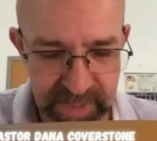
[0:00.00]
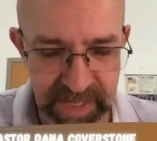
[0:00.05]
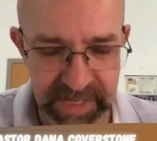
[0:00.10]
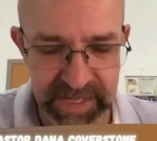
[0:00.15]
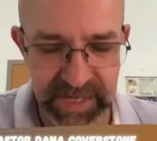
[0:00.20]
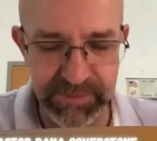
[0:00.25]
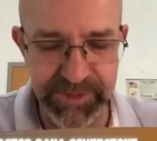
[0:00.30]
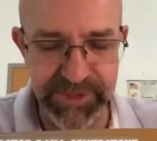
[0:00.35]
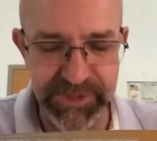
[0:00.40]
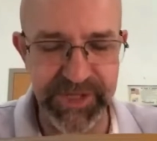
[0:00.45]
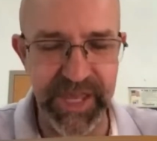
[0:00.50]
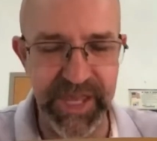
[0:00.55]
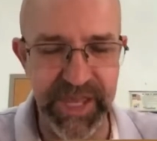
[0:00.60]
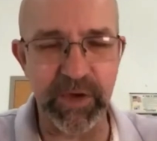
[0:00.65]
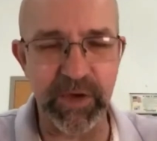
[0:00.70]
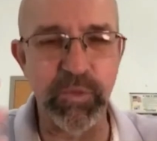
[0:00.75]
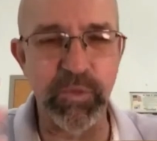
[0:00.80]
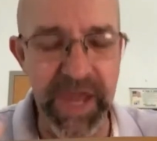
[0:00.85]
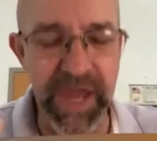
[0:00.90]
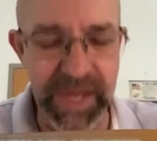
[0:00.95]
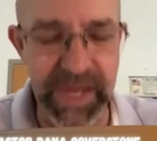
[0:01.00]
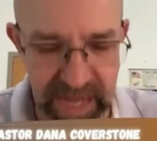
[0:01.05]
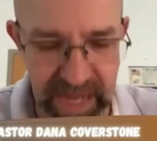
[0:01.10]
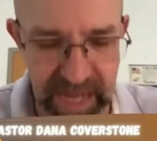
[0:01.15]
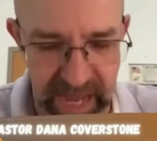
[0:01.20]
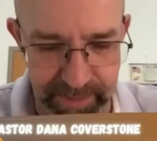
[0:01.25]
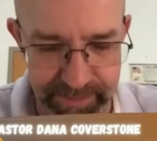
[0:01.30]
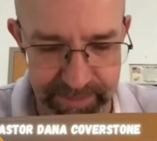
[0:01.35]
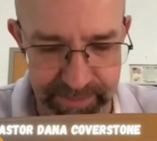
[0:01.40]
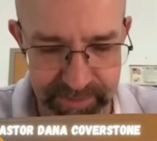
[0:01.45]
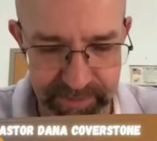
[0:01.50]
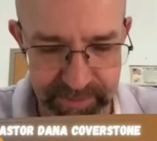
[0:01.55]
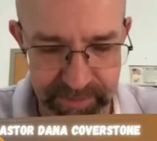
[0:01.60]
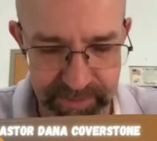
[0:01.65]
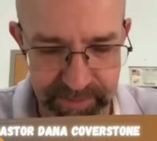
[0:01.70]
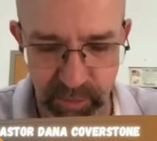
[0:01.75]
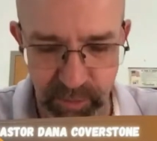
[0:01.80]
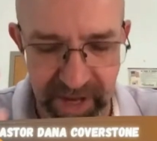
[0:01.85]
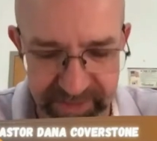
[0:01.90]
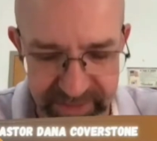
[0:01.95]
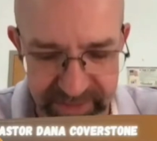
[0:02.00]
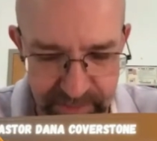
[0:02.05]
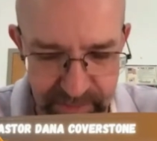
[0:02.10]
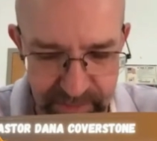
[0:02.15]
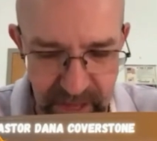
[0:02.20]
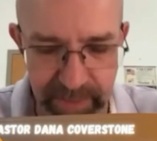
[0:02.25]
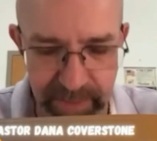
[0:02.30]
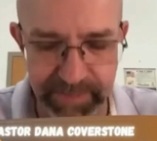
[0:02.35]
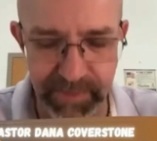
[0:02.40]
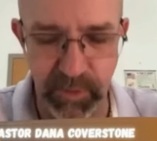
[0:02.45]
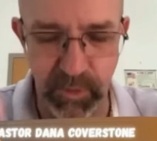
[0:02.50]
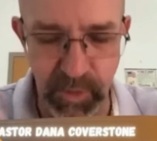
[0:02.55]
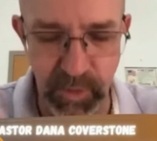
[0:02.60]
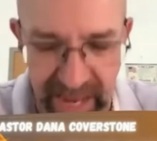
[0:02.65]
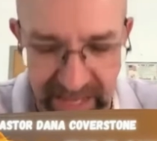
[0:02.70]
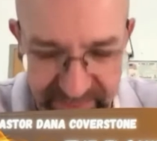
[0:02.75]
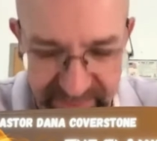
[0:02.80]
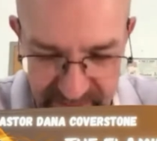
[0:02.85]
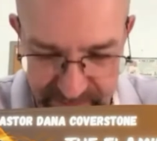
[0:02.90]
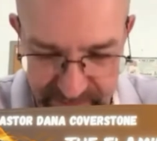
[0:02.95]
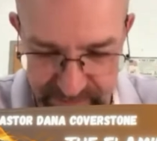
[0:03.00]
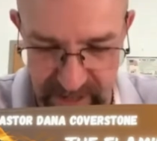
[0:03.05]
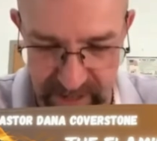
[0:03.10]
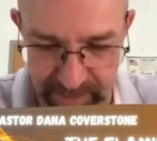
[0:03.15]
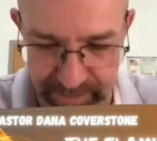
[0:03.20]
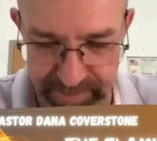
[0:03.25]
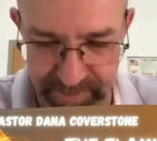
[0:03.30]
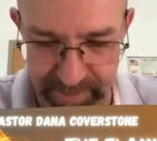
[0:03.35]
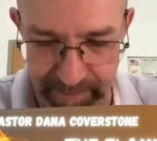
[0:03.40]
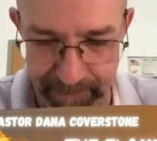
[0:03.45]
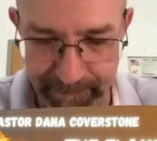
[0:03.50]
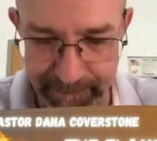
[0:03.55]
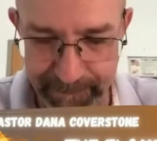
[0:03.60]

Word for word: And he was saying, Wake up, wake them up, wake them up.